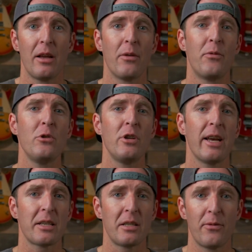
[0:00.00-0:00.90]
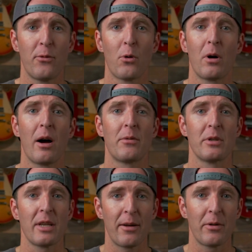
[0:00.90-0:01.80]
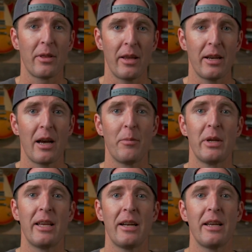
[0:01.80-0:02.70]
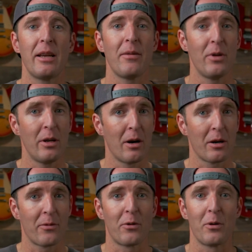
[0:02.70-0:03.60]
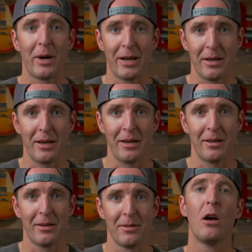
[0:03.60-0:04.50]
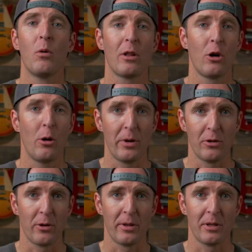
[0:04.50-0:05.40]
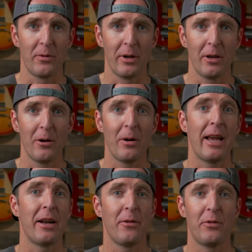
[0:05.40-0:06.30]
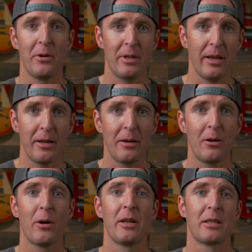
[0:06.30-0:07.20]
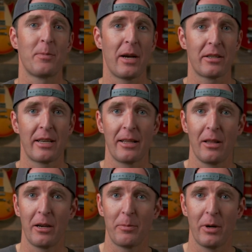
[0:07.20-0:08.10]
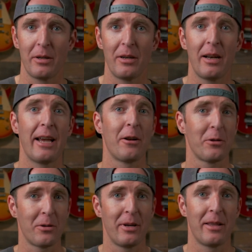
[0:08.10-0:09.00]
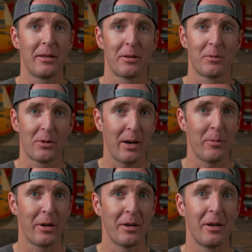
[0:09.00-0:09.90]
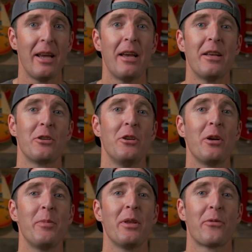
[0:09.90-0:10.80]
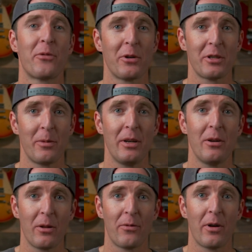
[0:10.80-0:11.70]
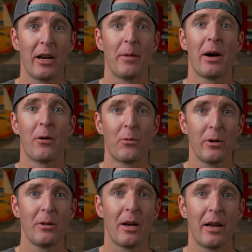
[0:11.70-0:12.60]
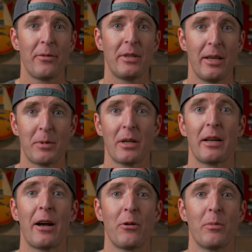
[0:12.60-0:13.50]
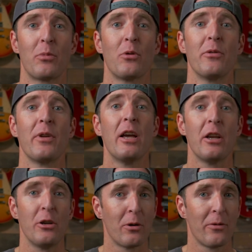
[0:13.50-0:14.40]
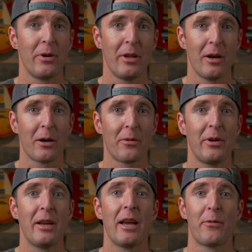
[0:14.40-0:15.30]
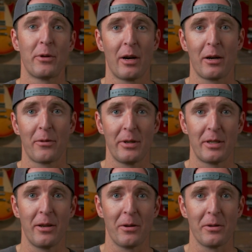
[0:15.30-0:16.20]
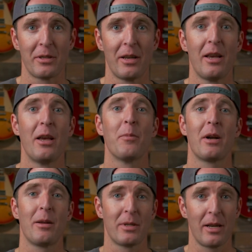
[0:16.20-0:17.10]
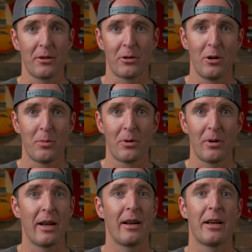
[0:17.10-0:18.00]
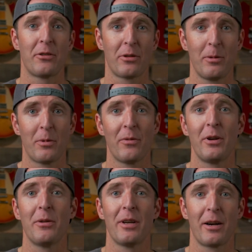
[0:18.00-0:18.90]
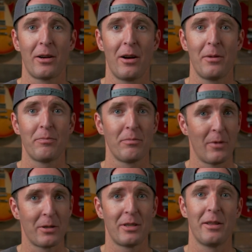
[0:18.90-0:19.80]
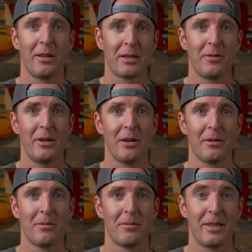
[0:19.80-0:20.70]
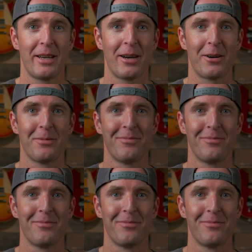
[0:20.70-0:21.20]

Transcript: the Fuji X-T4 offers everything a beginning videographer might need. Well, I hope you enjoyed this video, and if you did, go ahead and smash that like button and also hit that subscribe button so you can be the first to be notified about real-life tips on how to improve your videography and photography skills. My name is Andrew Cooper at andrewcoopervideo.com. I'll see you in the next video. Take care.